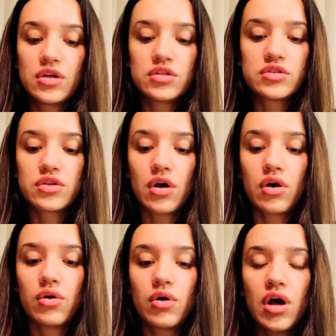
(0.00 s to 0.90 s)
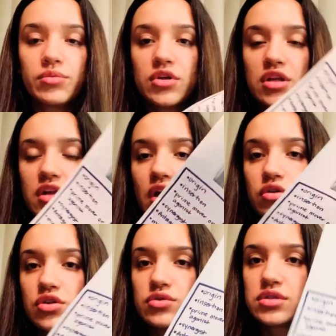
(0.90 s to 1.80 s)
So I'm going to now
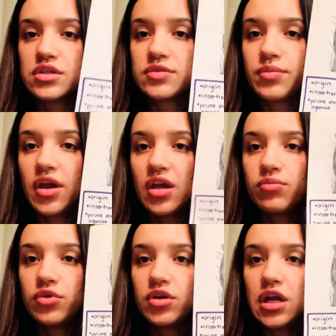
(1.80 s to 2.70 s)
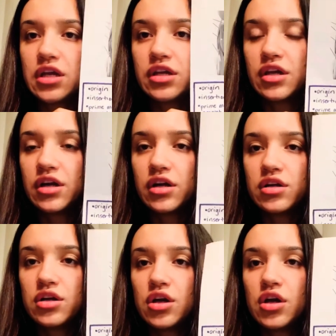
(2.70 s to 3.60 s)
use this paper right here
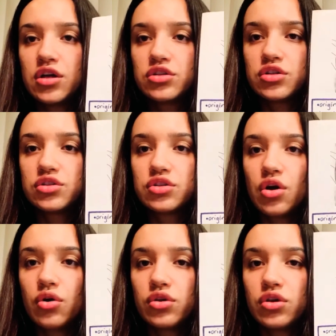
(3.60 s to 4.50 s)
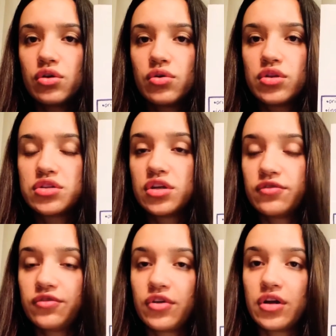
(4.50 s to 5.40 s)
to show you the
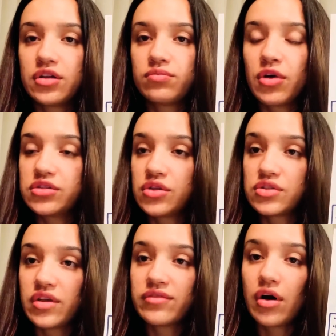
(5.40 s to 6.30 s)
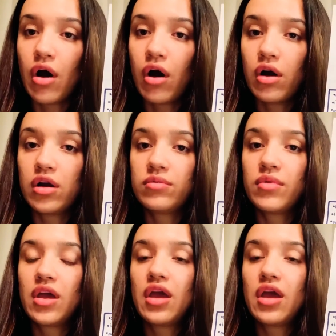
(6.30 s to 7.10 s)
different muscles of the arm